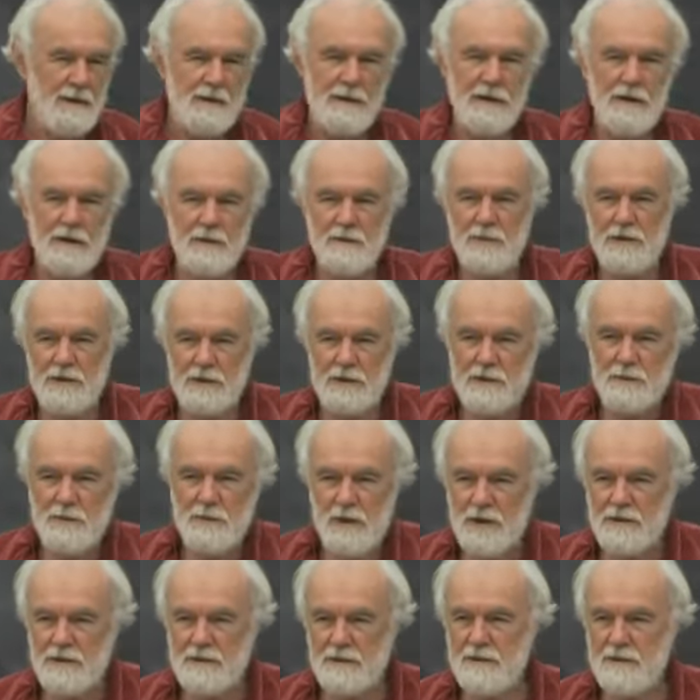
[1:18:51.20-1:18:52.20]
can I be this
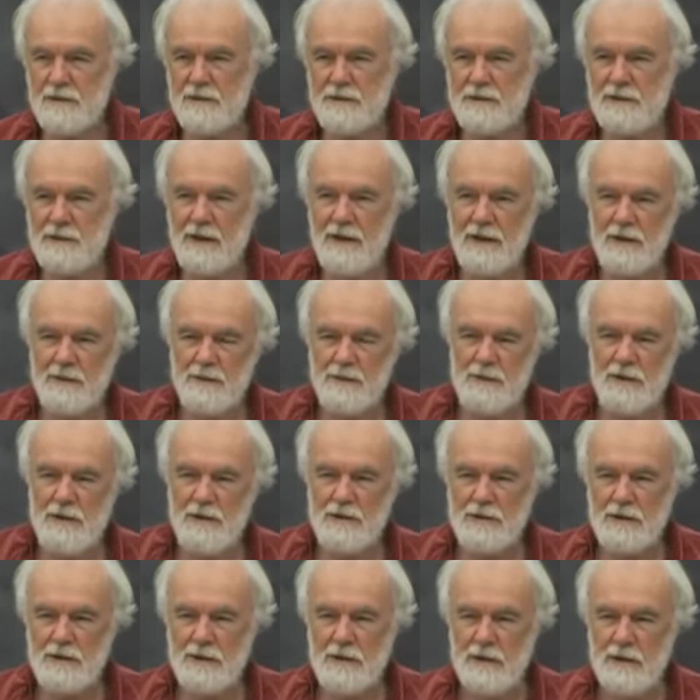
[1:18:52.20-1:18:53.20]
place at this time, you
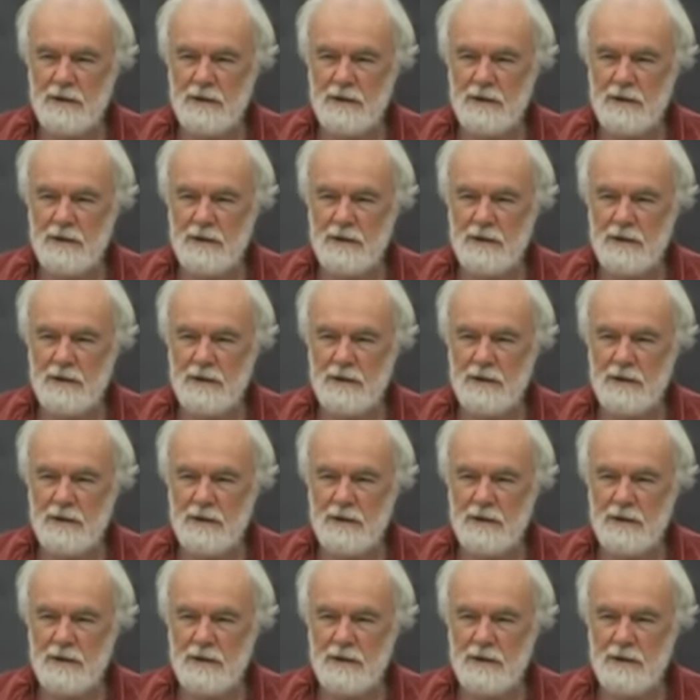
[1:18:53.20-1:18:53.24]
know?